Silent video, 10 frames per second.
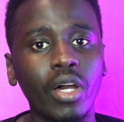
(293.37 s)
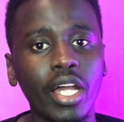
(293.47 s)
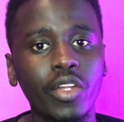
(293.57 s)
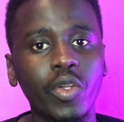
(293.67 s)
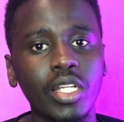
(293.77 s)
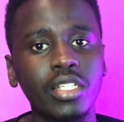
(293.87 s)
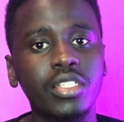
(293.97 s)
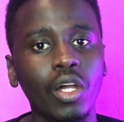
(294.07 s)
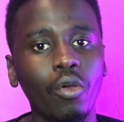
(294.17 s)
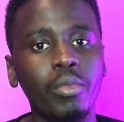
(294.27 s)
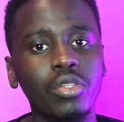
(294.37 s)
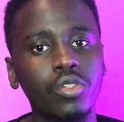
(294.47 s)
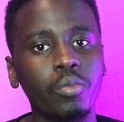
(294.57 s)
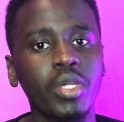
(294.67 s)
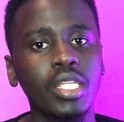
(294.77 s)
why actually Xiaomi is
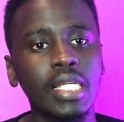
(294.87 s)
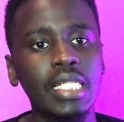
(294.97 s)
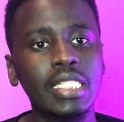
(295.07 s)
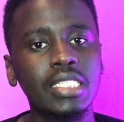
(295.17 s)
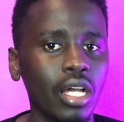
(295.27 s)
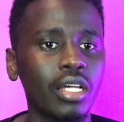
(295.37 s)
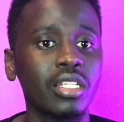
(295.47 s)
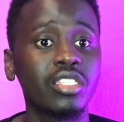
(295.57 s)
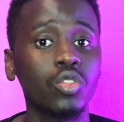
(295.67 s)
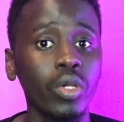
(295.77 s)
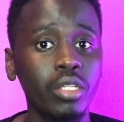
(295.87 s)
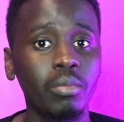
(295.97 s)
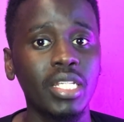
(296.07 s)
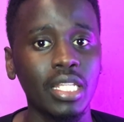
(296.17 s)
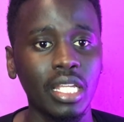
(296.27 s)
topping the list, and it's quite
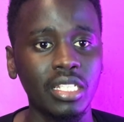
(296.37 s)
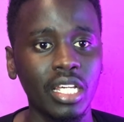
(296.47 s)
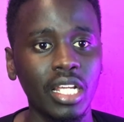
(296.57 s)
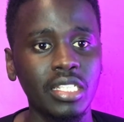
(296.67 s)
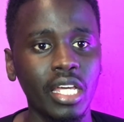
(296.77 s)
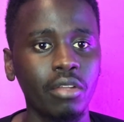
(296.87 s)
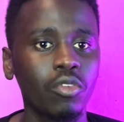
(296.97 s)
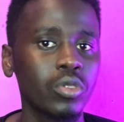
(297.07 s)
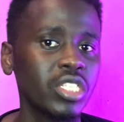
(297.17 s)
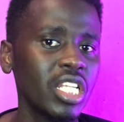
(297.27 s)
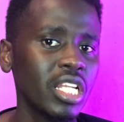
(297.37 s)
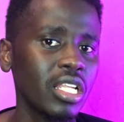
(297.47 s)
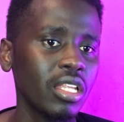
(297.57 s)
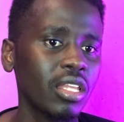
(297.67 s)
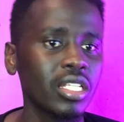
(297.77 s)
better than the rest. And
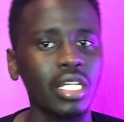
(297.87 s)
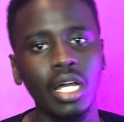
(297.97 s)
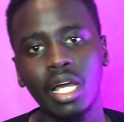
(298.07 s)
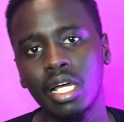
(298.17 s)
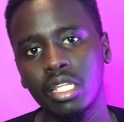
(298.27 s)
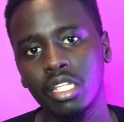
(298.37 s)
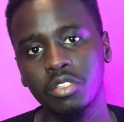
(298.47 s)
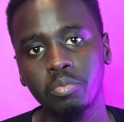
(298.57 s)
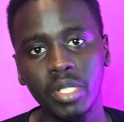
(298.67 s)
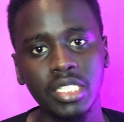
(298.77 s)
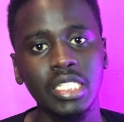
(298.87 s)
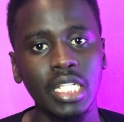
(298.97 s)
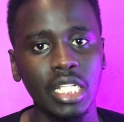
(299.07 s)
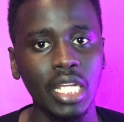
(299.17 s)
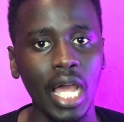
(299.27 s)
considering that the specs
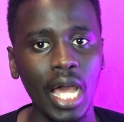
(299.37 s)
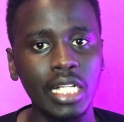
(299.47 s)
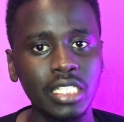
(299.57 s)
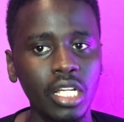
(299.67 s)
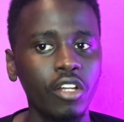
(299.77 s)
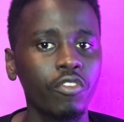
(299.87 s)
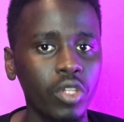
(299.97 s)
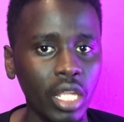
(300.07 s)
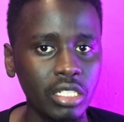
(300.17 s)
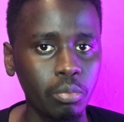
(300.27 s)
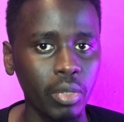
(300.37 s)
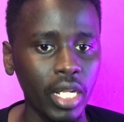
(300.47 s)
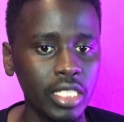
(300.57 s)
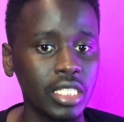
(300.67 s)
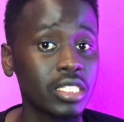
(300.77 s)
that it has for that
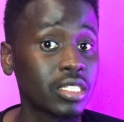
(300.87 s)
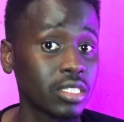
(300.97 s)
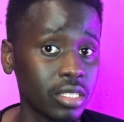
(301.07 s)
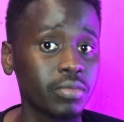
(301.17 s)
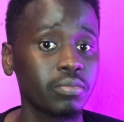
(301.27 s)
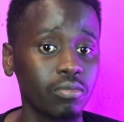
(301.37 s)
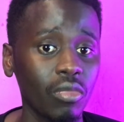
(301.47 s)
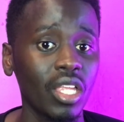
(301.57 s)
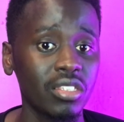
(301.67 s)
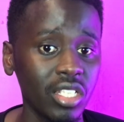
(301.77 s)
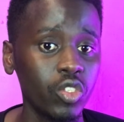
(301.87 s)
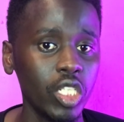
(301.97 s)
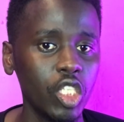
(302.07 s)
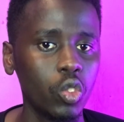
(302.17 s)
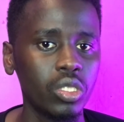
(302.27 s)
price, it's
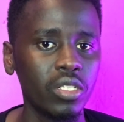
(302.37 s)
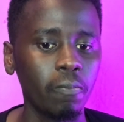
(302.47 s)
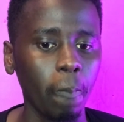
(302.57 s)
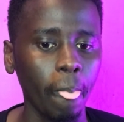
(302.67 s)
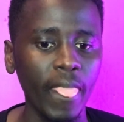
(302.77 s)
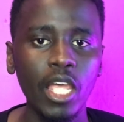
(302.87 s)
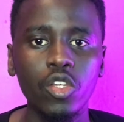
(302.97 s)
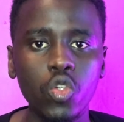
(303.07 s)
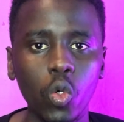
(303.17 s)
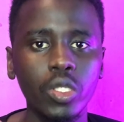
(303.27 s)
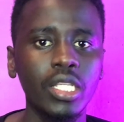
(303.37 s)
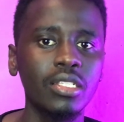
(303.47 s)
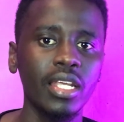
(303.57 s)
actually good. So there is